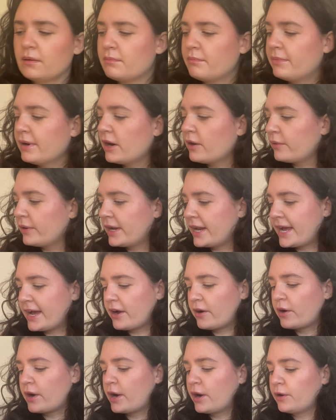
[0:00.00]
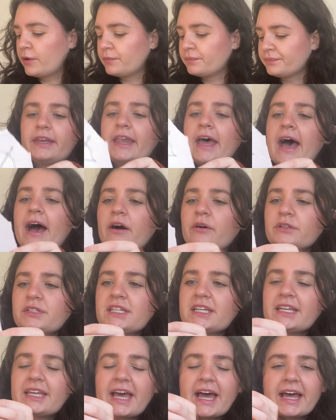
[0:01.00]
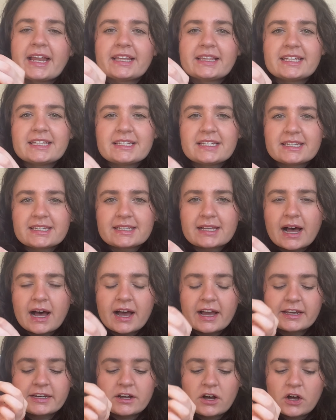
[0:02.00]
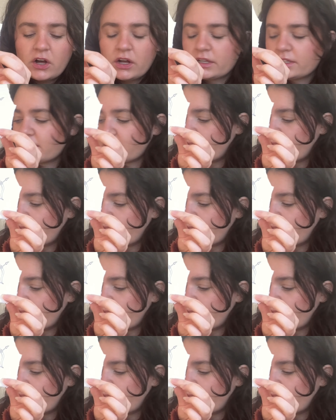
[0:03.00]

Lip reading: bow and arrow. Now to get the design onto